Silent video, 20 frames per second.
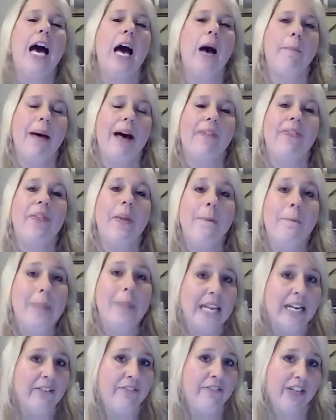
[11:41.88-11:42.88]
about the
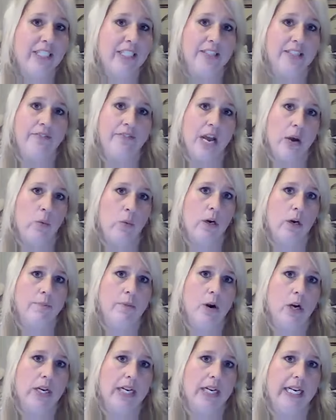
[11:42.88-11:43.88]
benefits of network
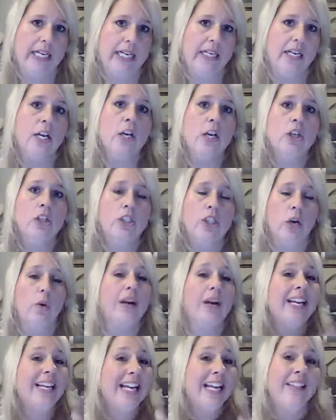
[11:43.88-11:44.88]
marketing. So
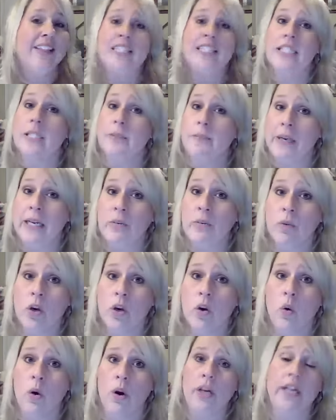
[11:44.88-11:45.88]
again, this is being
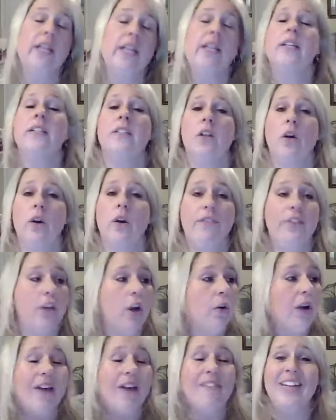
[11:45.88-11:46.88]
recorded. So if you
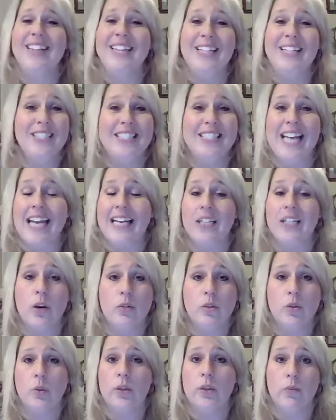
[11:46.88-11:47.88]
don't have anything to take
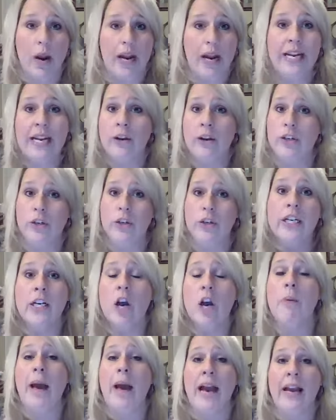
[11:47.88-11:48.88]
notes with right now, you can
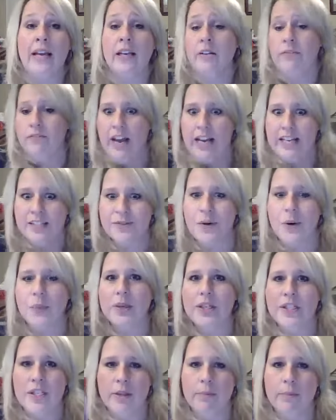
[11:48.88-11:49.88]
go back and fast
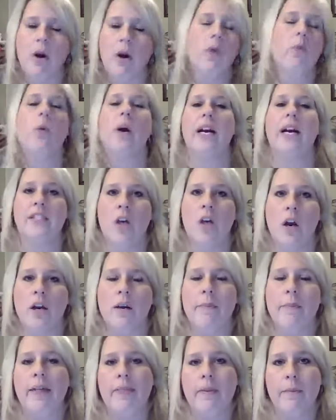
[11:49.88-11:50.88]
forward to the part where I talk
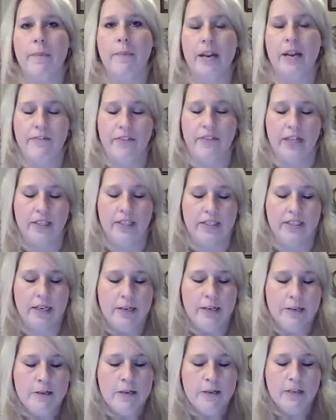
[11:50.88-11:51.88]
about the
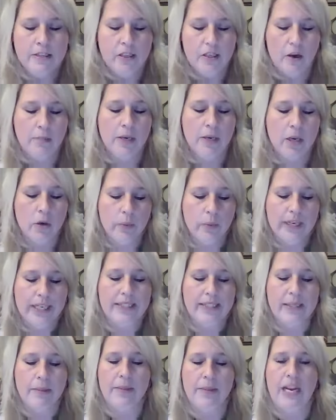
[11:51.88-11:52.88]
benefits. So I'm going to read
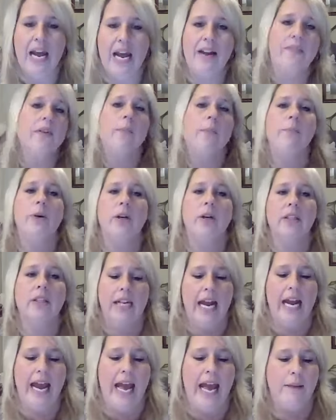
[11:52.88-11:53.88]
something out of a book that
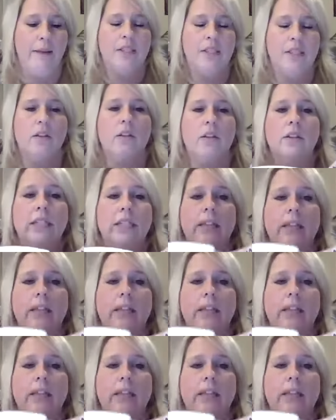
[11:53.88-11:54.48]
I absolutely